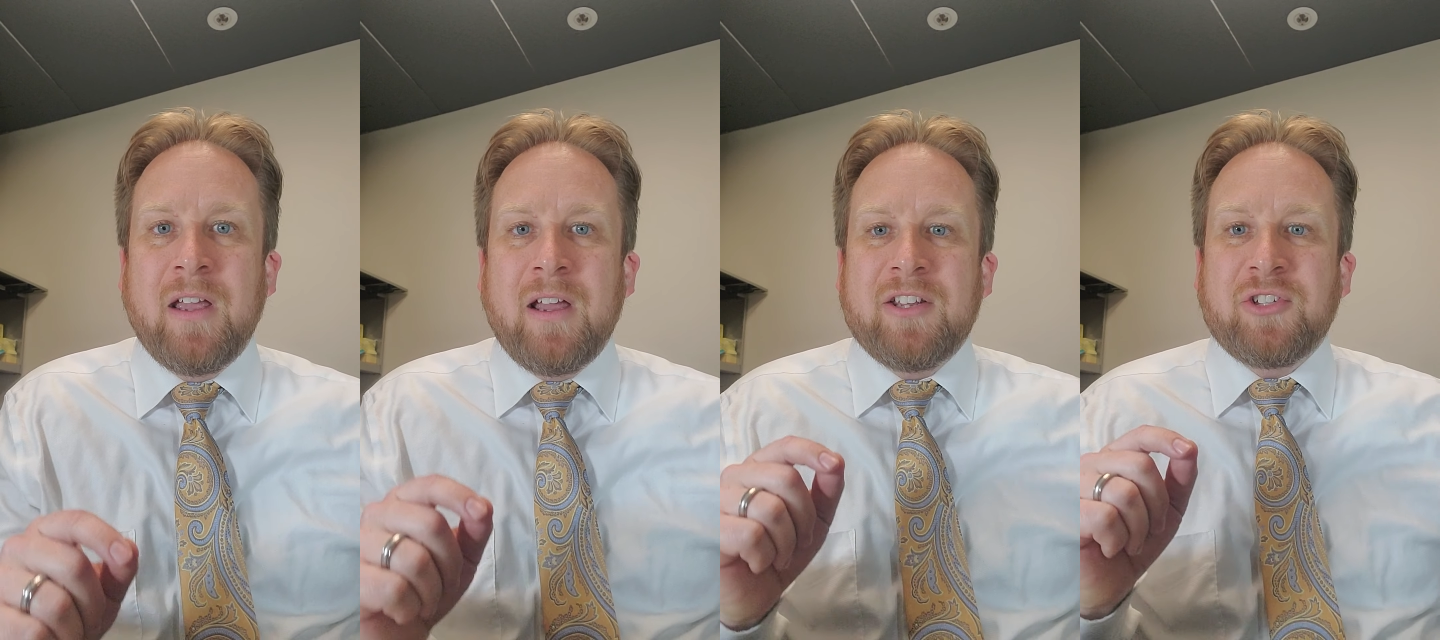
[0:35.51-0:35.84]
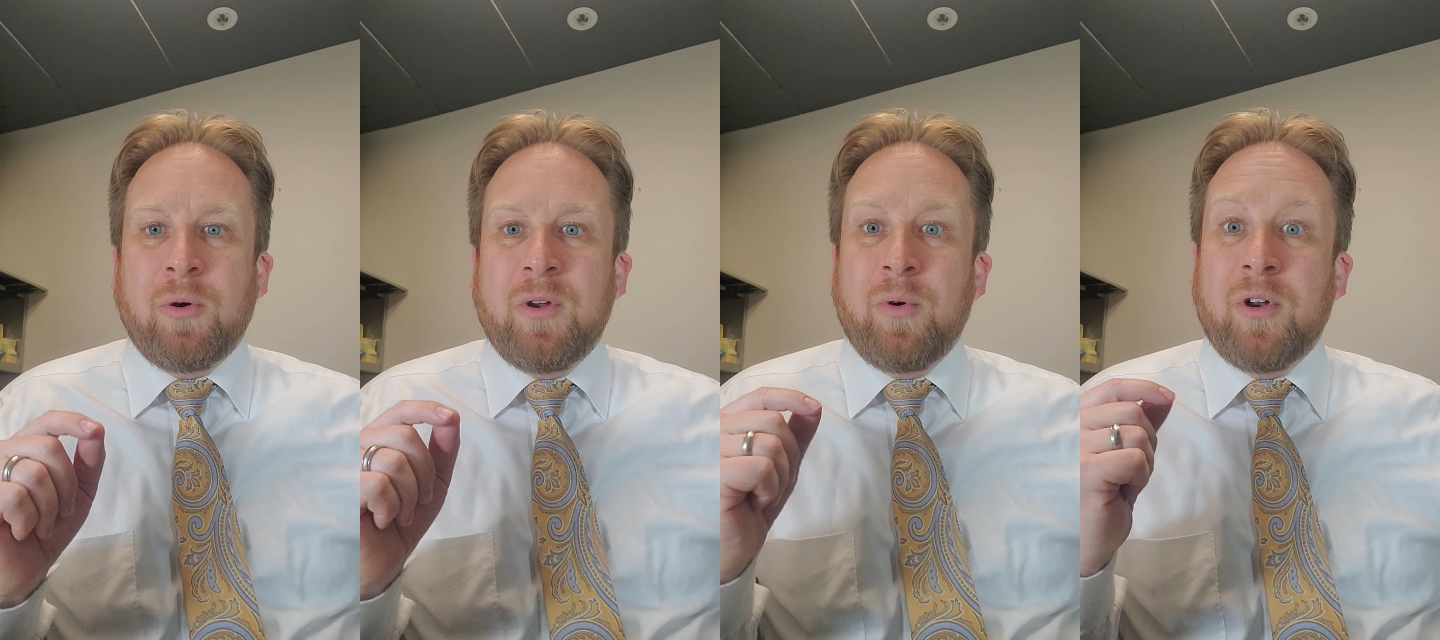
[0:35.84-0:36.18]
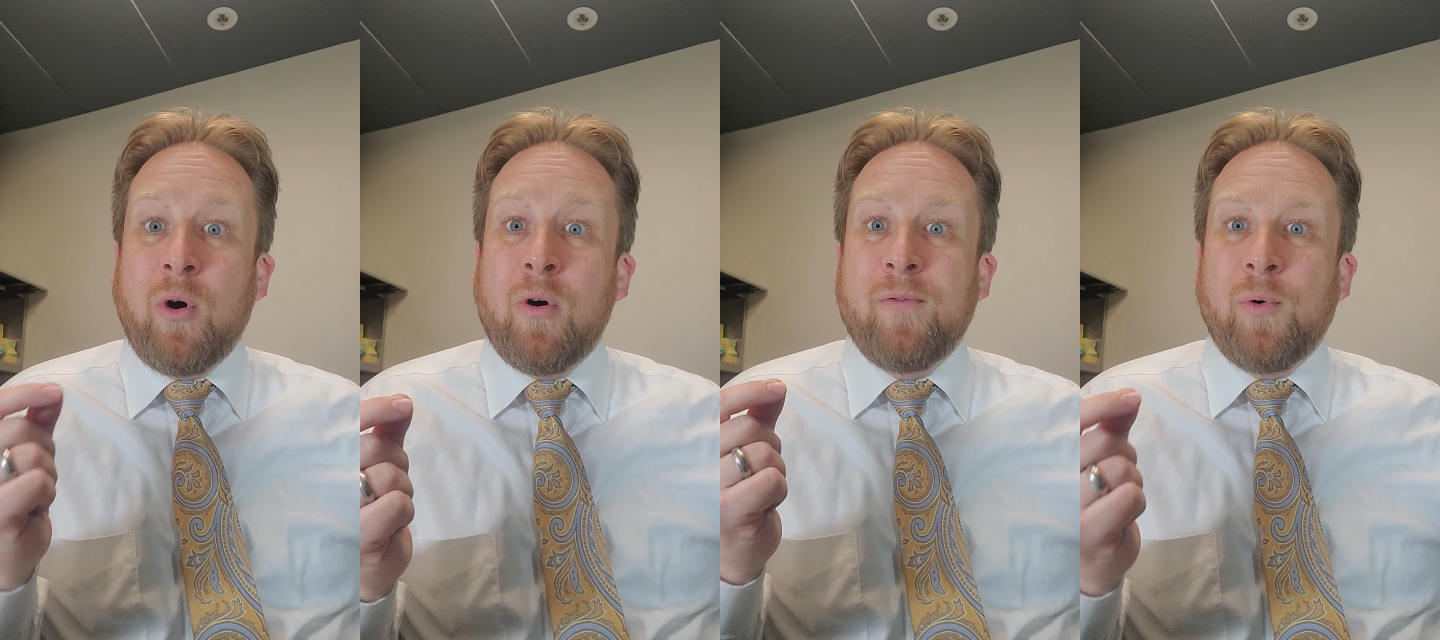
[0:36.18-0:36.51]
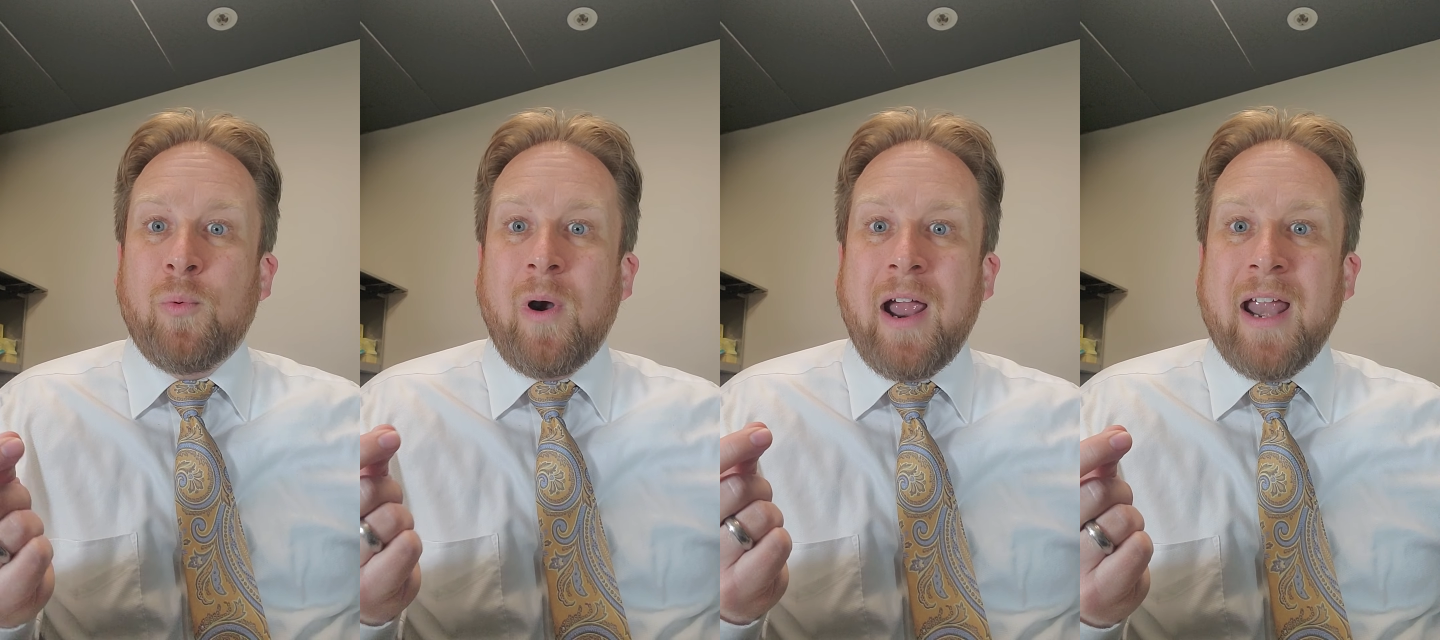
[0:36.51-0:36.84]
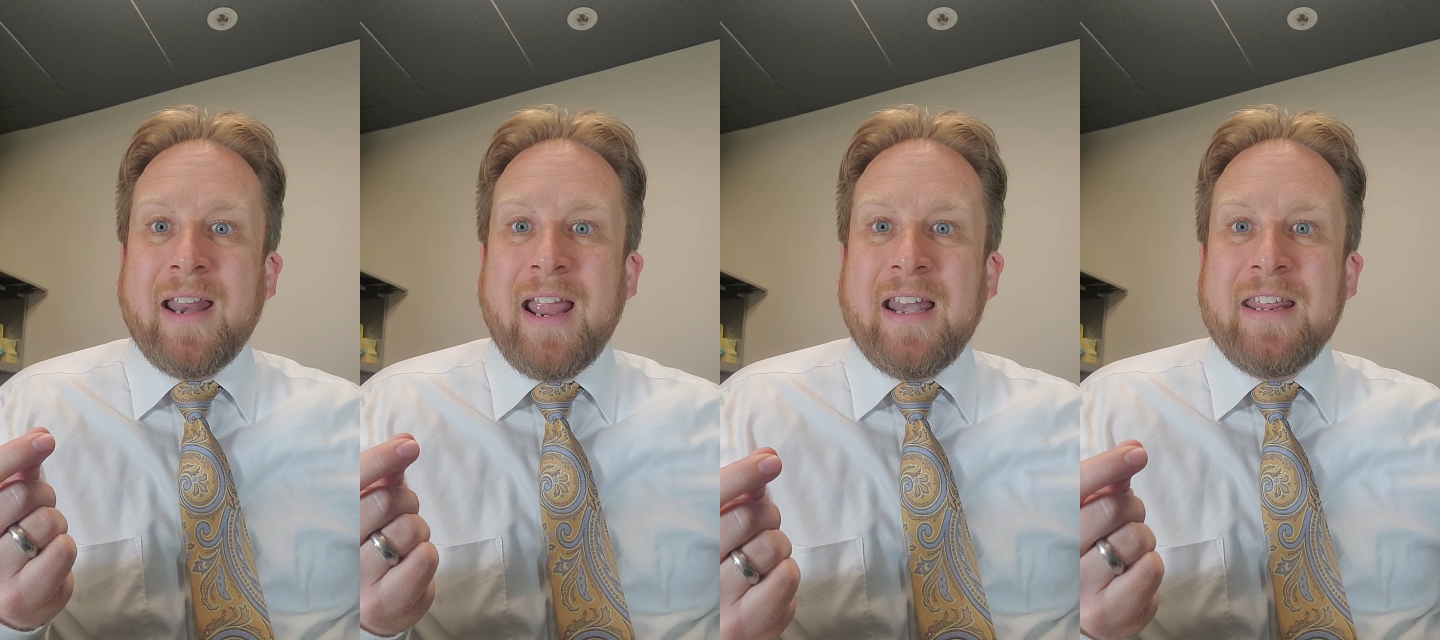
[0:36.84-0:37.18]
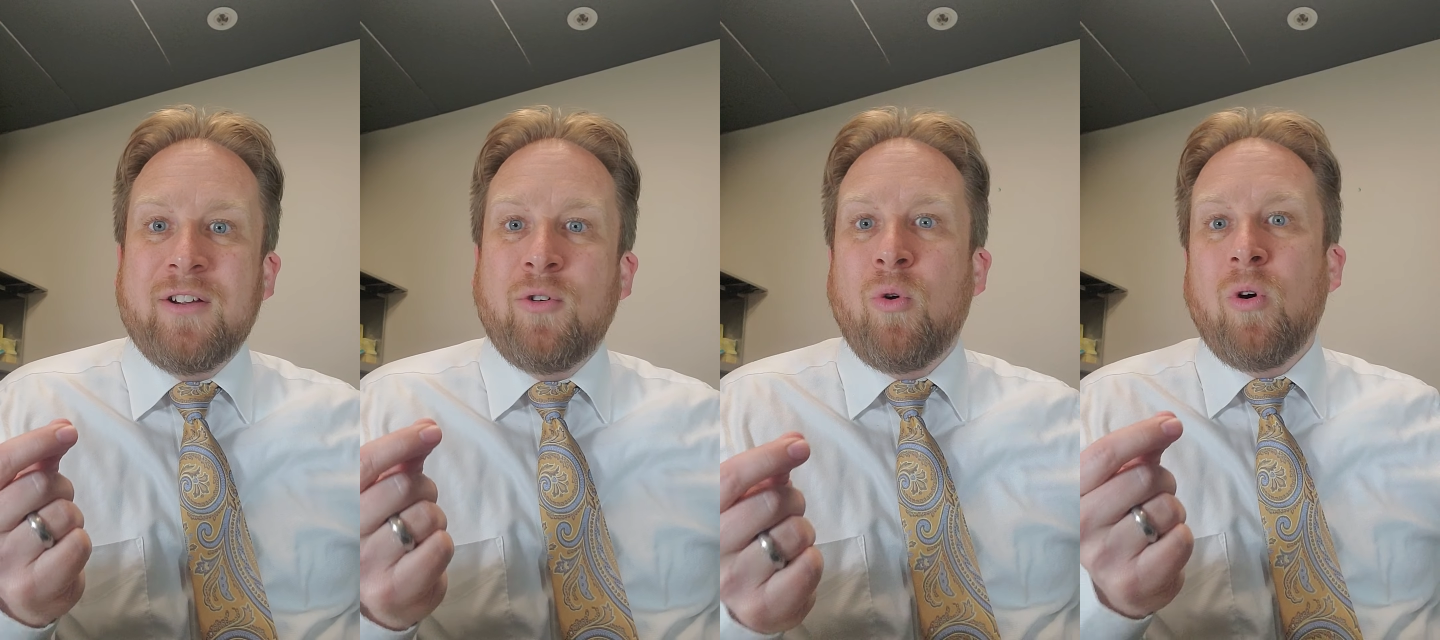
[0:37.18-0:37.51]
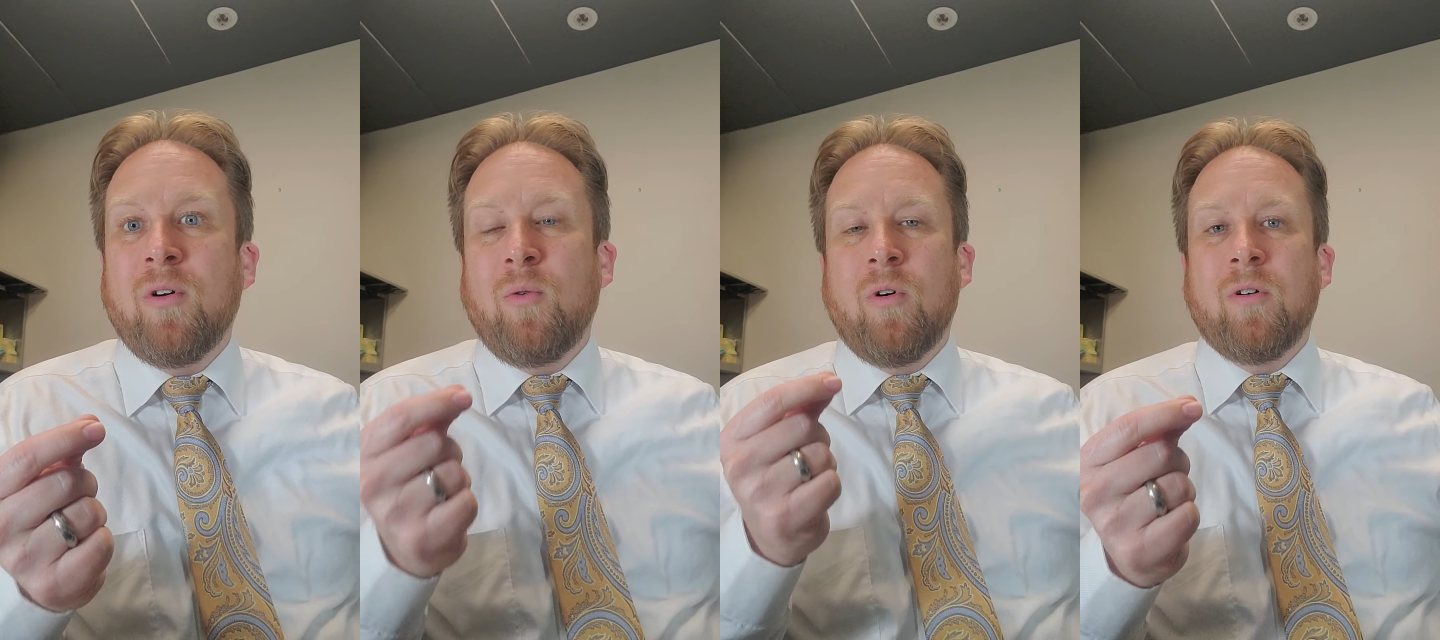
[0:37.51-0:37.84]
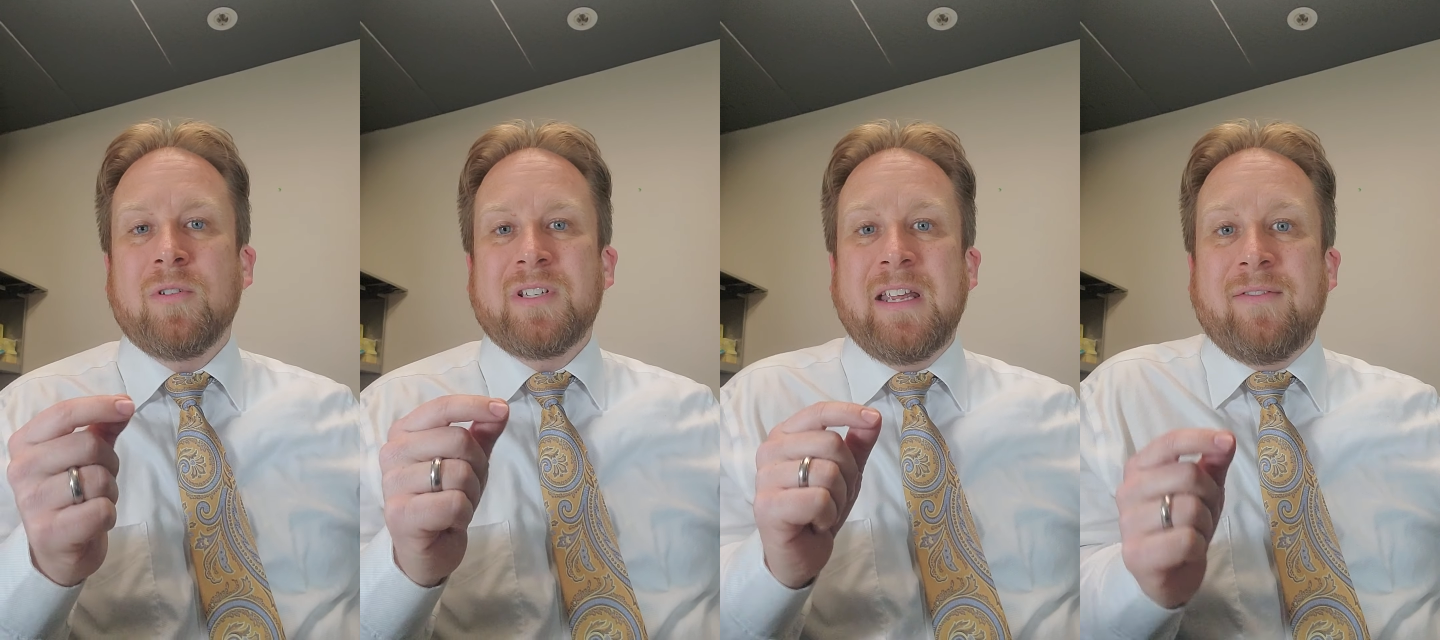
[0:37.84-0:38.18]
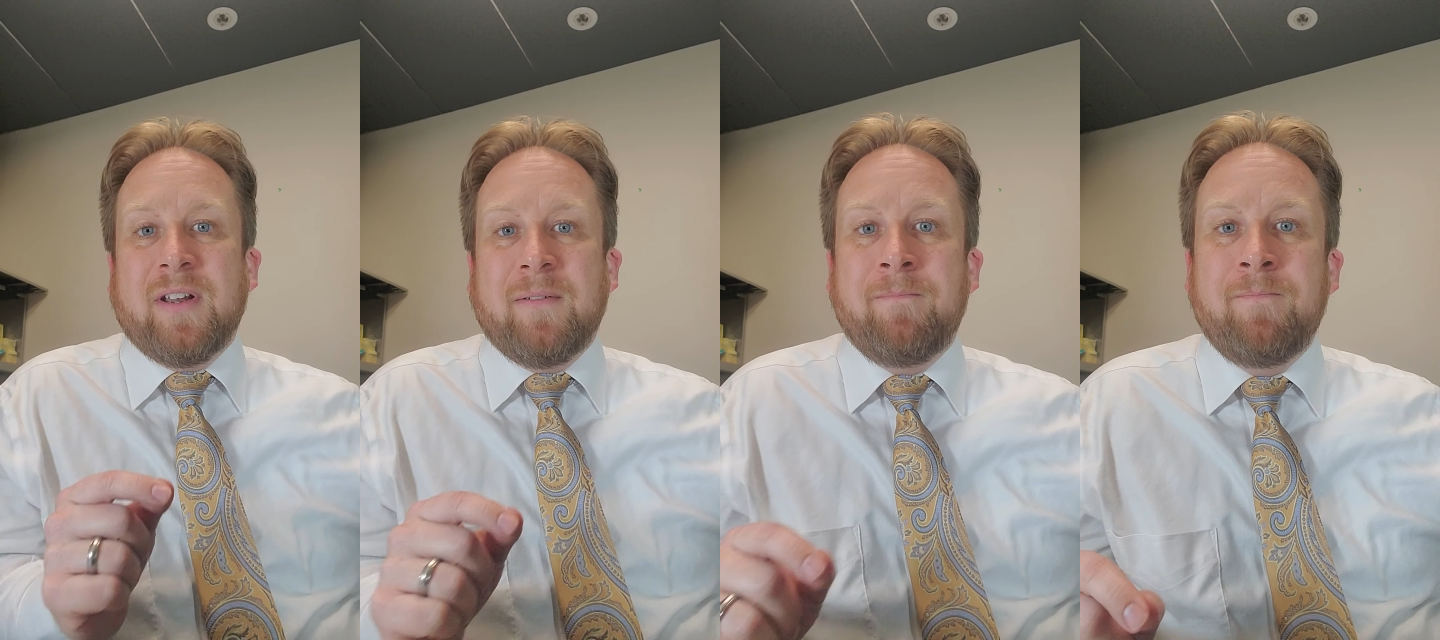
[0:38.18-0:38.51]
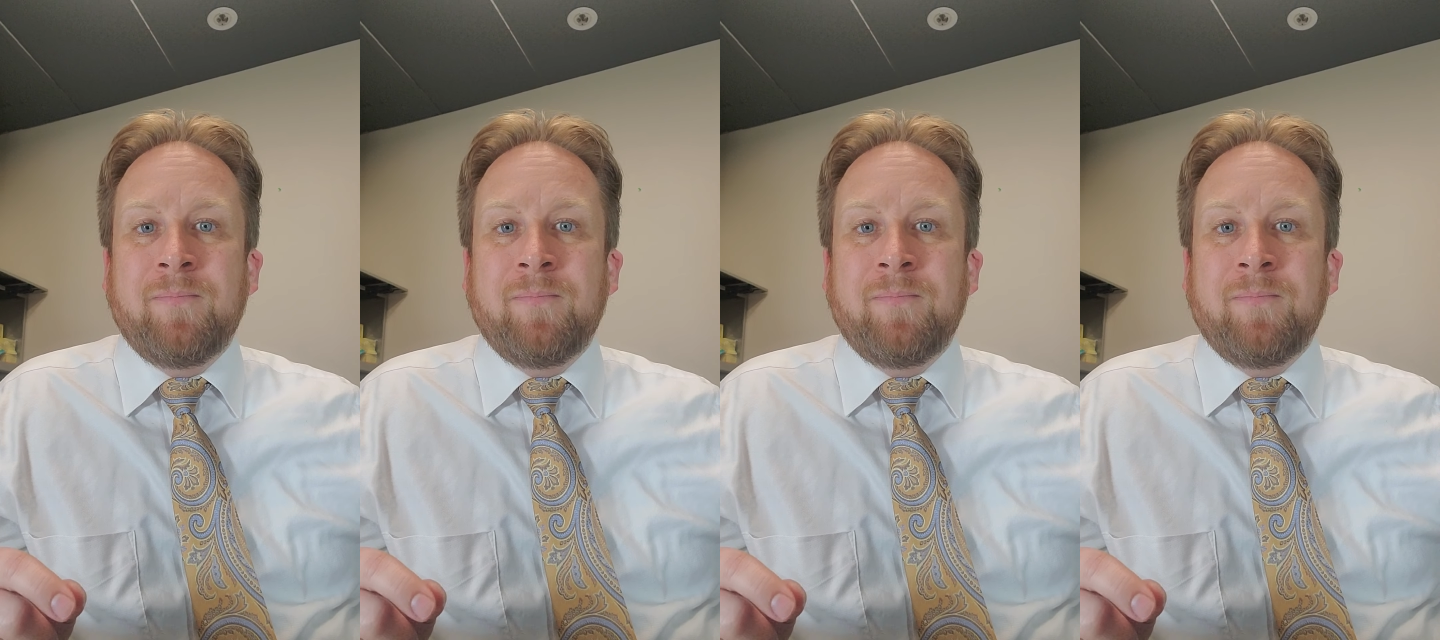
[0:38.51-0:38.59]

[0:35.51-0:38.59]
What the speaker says: So it would override any court orders given.